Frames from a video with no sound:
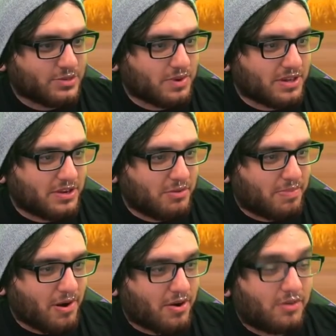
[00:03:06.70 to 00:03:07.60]
is one of the new
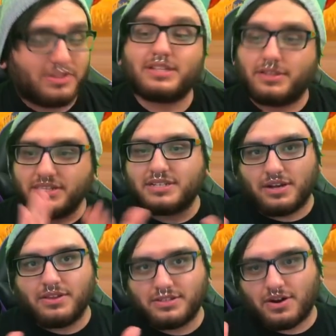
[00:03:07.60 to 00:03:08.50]

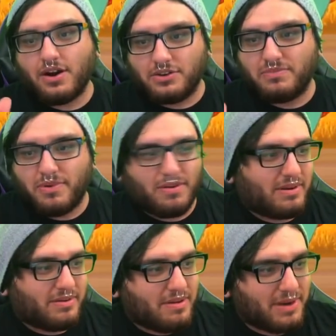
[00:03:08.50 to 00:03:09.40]
these are all new
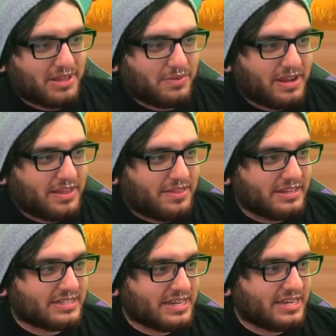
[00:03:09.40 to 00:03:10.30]
Pokemon, by the way.
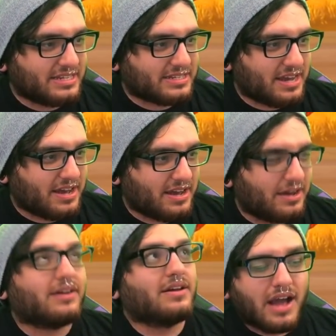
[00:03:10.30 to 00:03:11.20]
This is
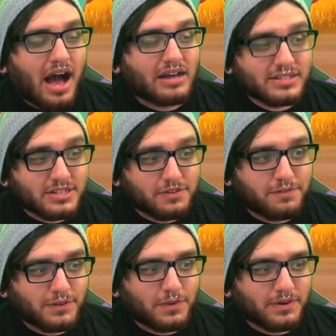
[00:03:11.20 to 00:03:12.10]

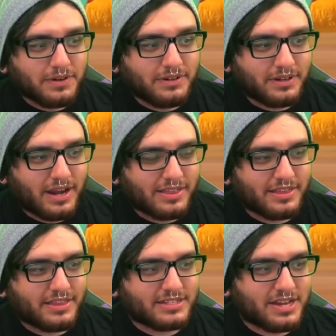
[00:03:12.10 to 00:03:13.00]
Gossifleur, I
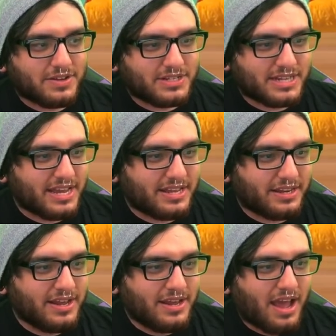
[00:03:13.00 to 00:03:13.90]
think that's how you say it.
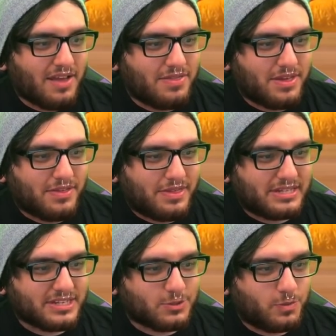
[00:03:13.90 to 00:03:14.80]
And then
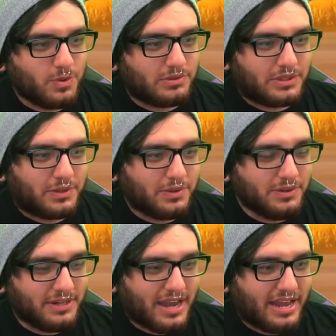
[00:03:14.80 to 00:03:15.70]
this is
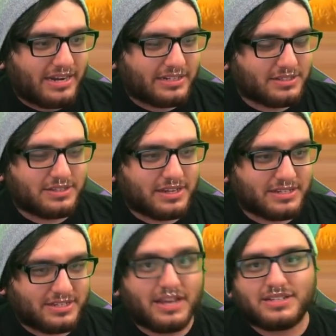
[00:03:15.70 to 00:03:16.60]
Wooloo, and
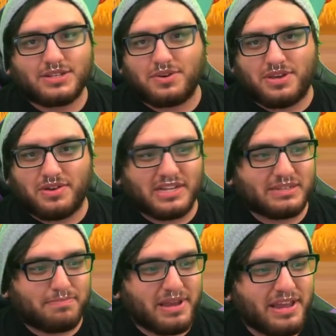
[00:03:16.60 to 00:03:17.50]
it's so cute. It's
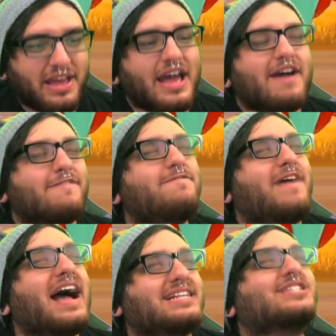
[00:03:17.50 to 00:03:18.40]
a big
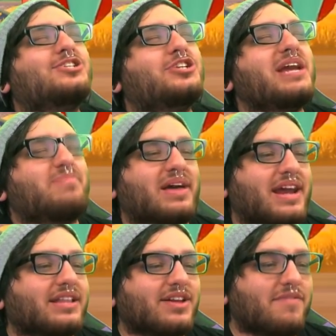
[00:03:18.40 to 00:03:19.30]
fat sheep, and
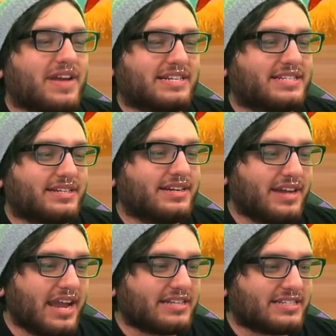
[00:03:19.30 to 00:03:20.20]
I love it.
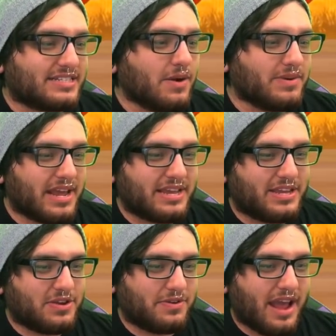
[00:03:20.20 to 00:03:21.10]
It's so dang
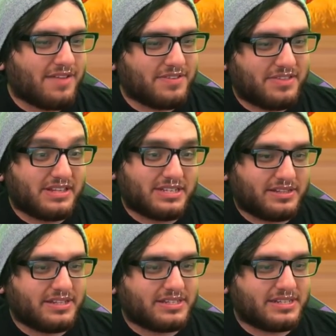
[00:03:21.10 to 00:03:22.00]
cute. And then this
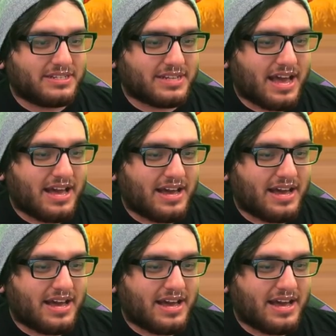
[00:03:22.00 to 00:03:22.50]
is